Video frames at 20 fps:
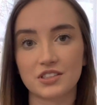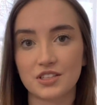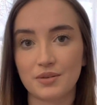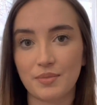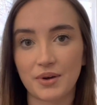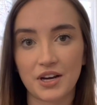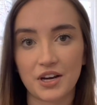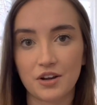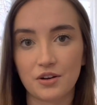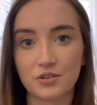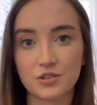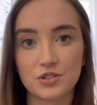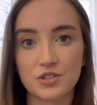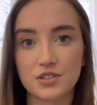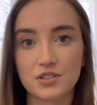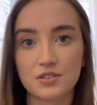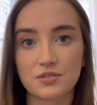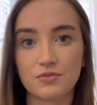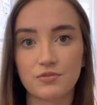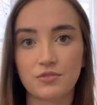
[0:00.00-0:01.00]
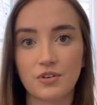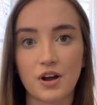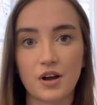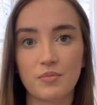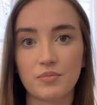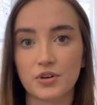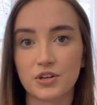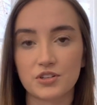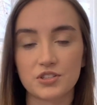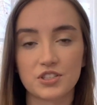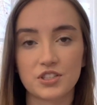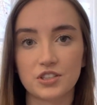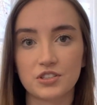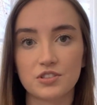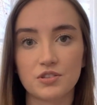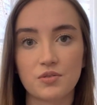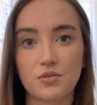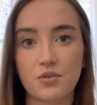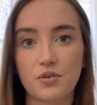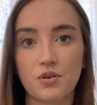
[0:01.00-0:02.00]
at my notes from nursing
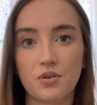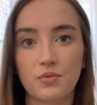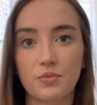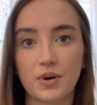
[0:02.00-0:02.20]
school